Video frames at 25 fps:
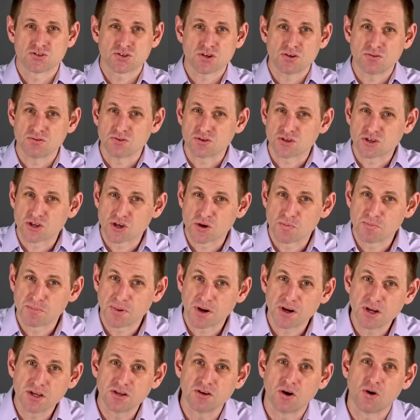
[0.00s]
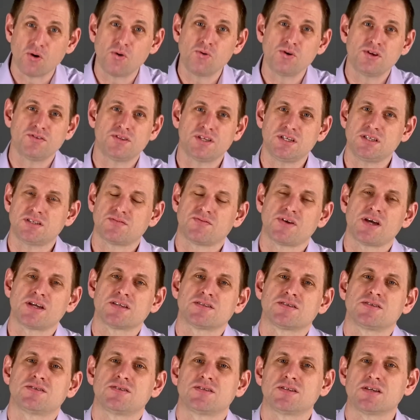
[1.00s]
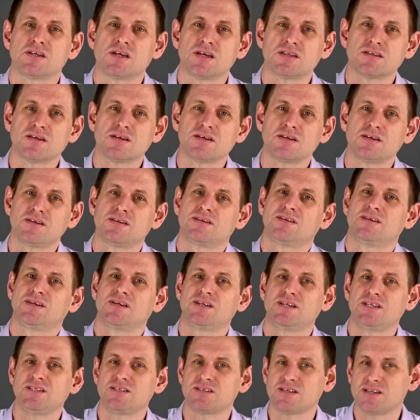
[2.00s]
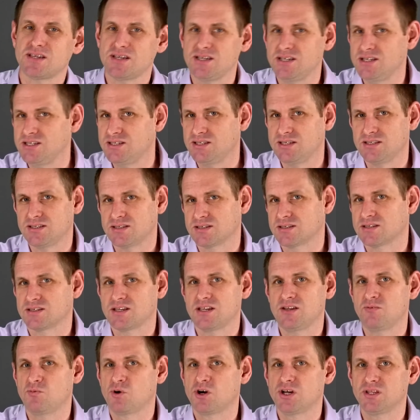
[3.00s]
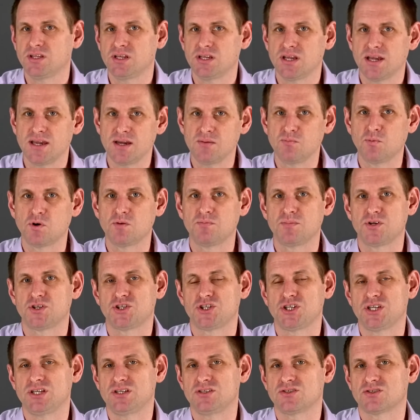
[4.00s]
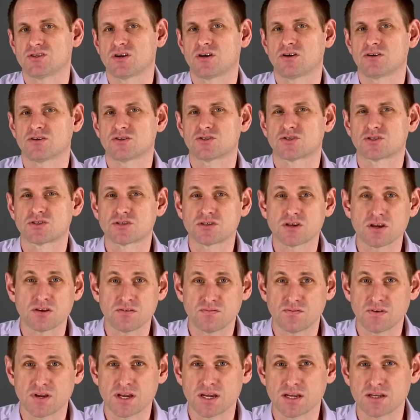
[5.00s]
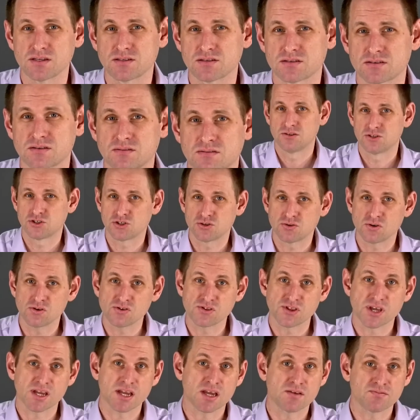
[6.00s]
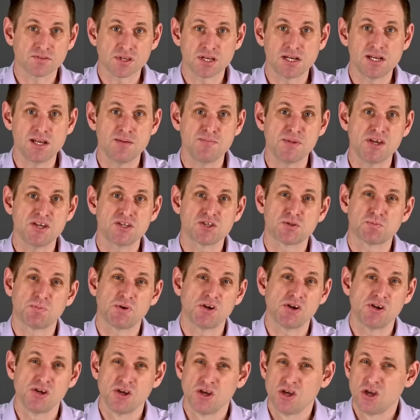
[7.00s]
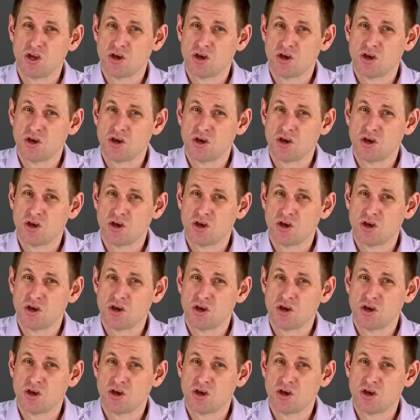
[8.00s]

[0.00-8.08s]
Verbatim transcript: So combine all of these factors together, and it's easy to see why the M1 machines are so fast. Sure, they have their limits, but